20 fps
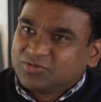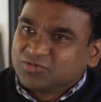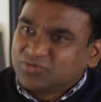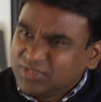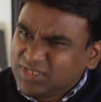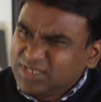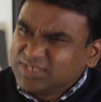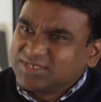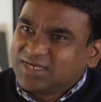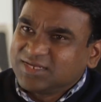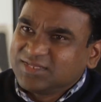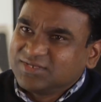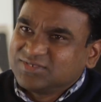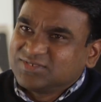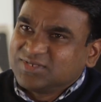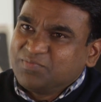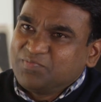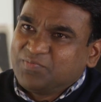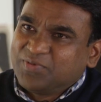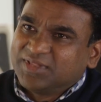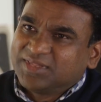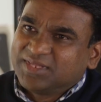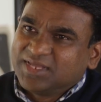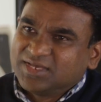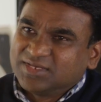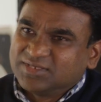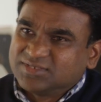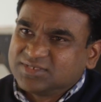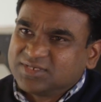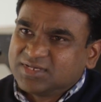so these are the simple
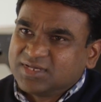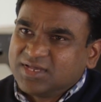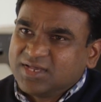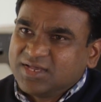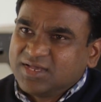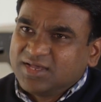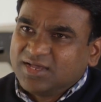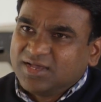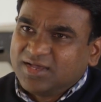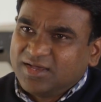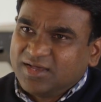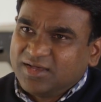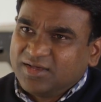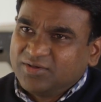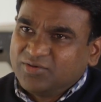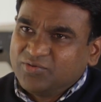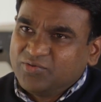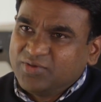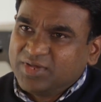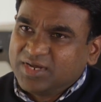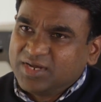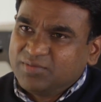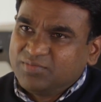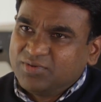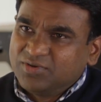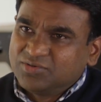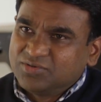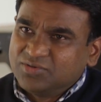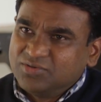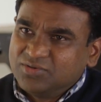things uh, we were
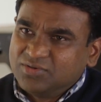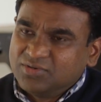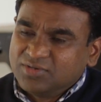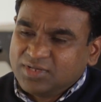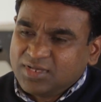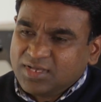able to do